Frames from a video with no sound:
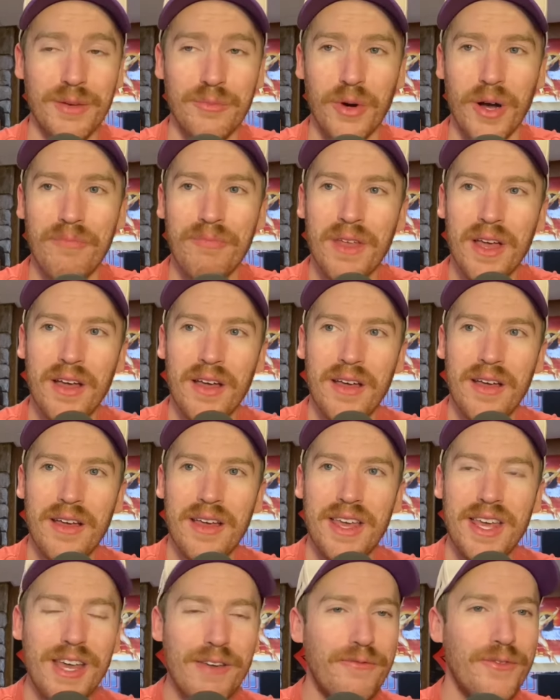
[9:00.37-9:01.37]
but
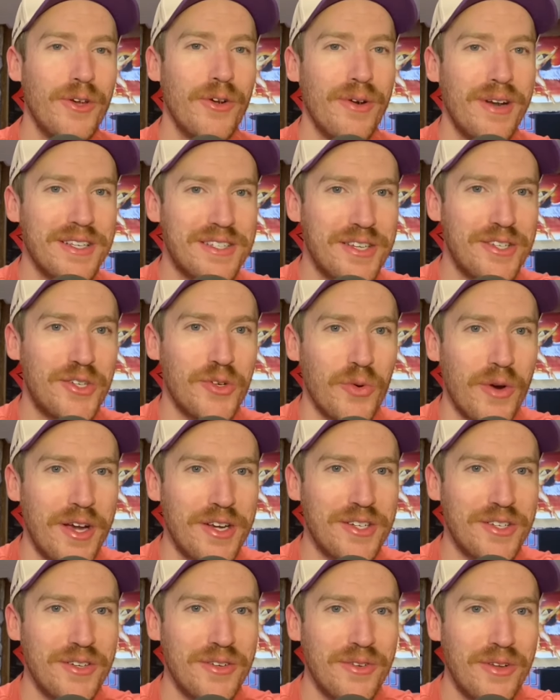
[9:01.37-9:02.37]
if you're in a
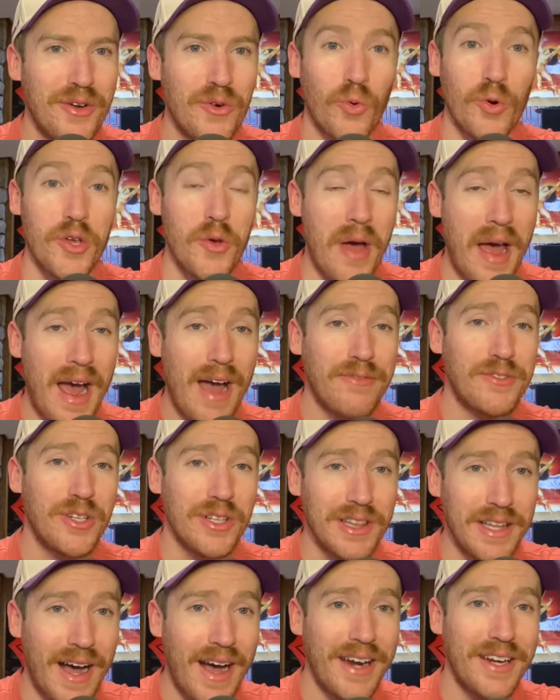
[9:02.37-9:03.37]
situation where you have to
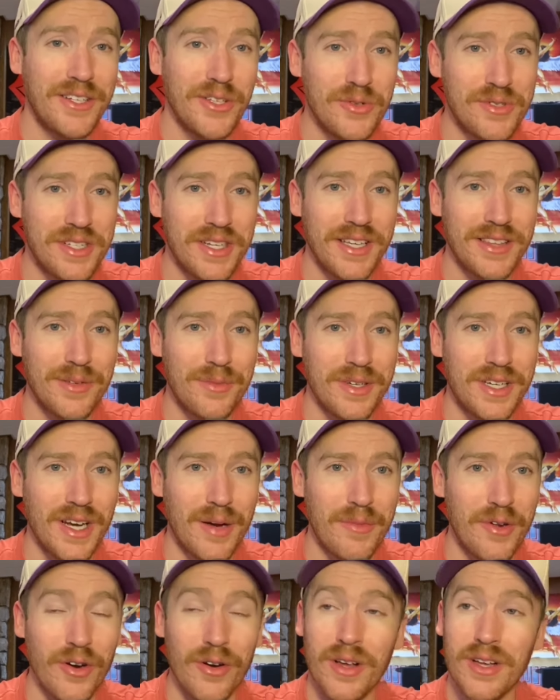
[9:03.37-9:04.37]
lie to dudes to get them to come
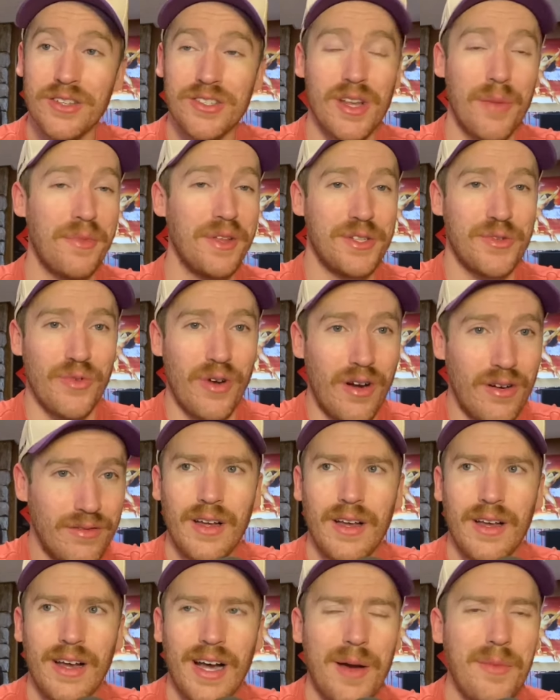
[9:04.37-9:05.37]
here, something's wrong.
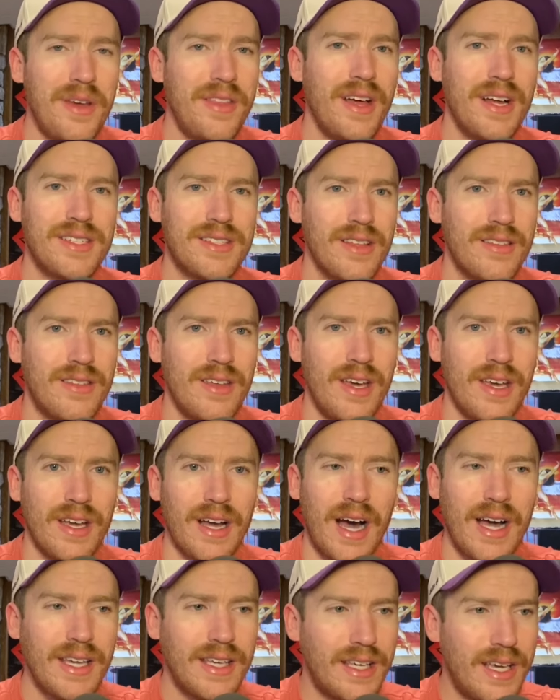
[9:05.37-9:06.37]
I mean, that's the thing.
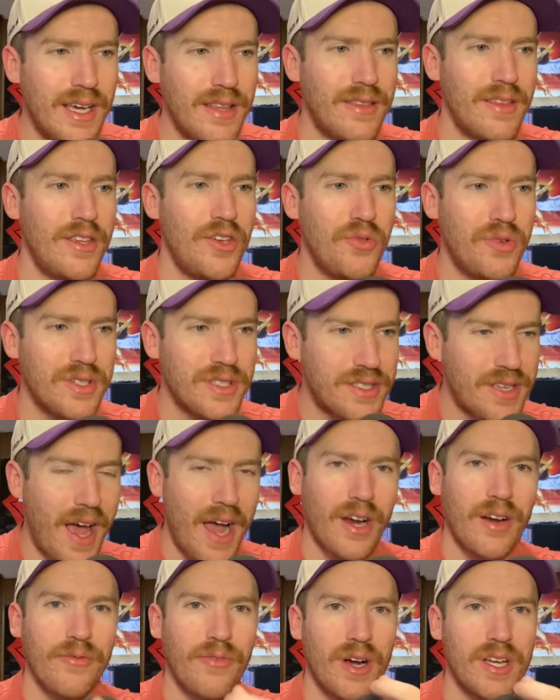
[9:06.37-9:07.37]
I get that you can
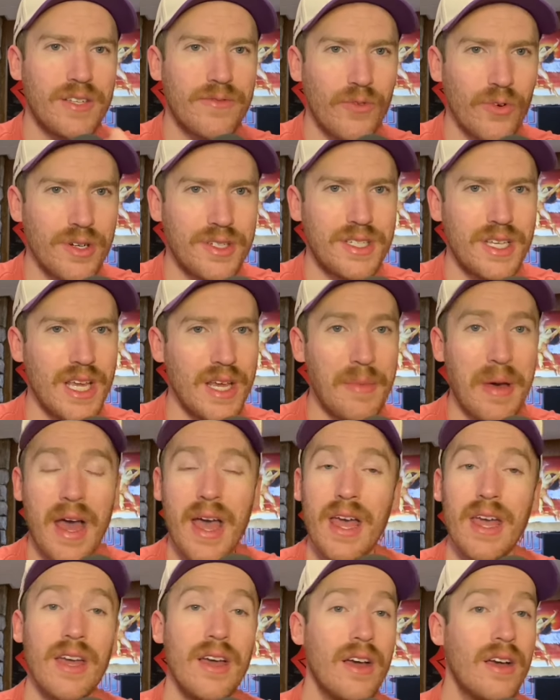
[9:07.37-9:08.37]
sacrifice for a team.
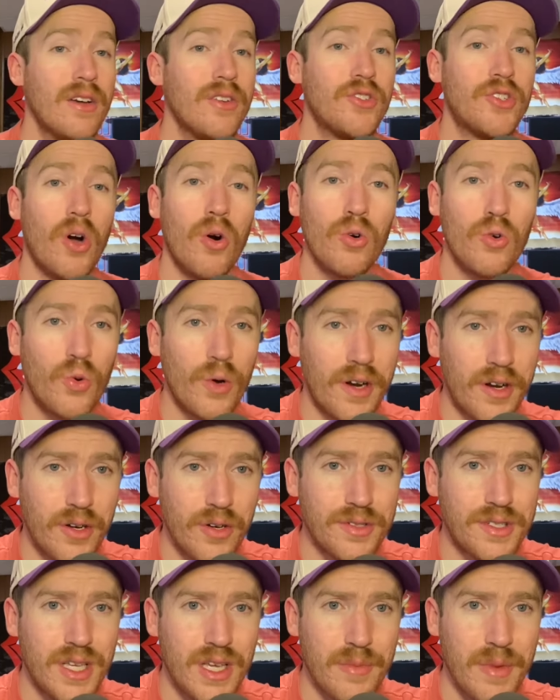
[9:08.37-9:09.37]
Hey, don't quit on your
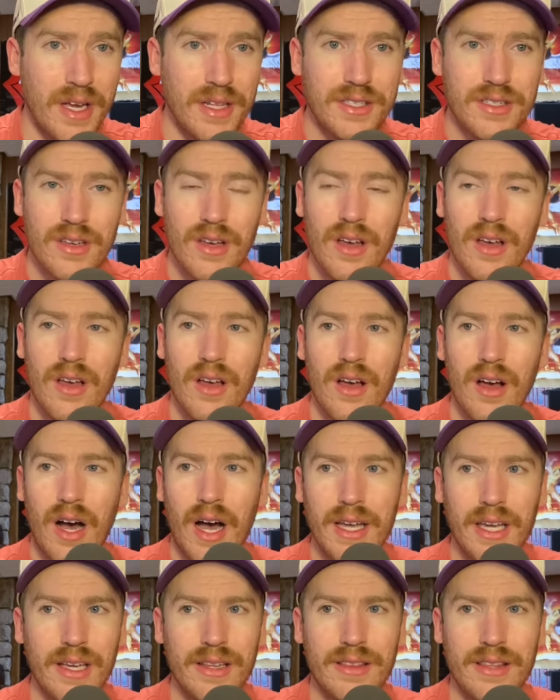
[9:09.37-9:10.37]
teammates. I
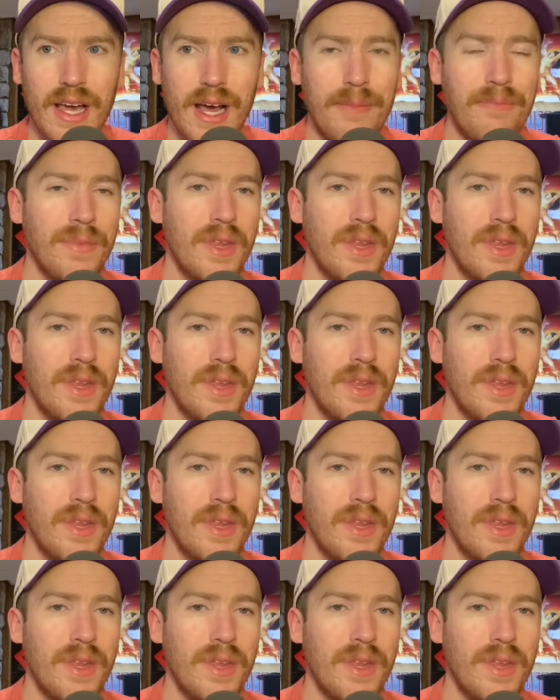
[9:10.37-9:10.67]
get that.